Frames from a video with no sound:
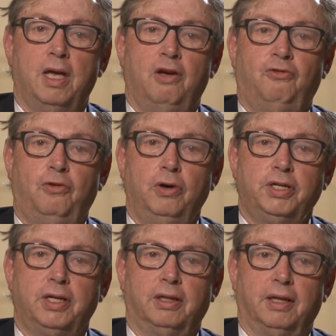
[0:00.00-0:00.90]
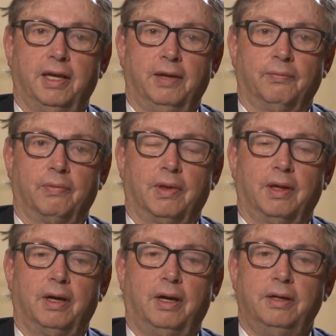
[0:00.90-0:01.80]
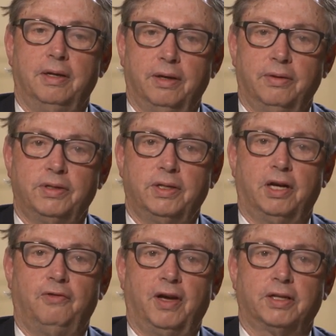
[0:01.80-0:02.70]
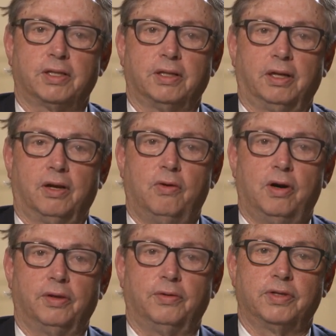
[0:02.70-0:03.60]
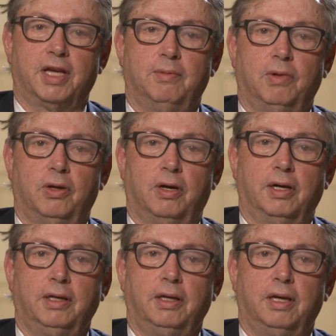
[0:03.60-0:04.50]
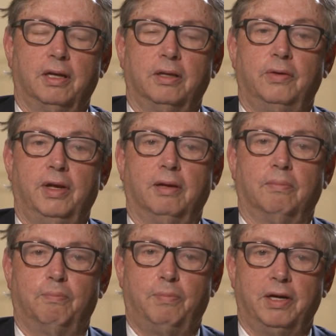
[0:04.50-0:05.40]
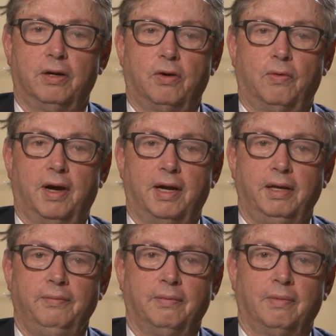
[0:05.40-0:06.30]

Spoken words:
Fortunately, another set of excellent co-authors came along, including Peter Carati,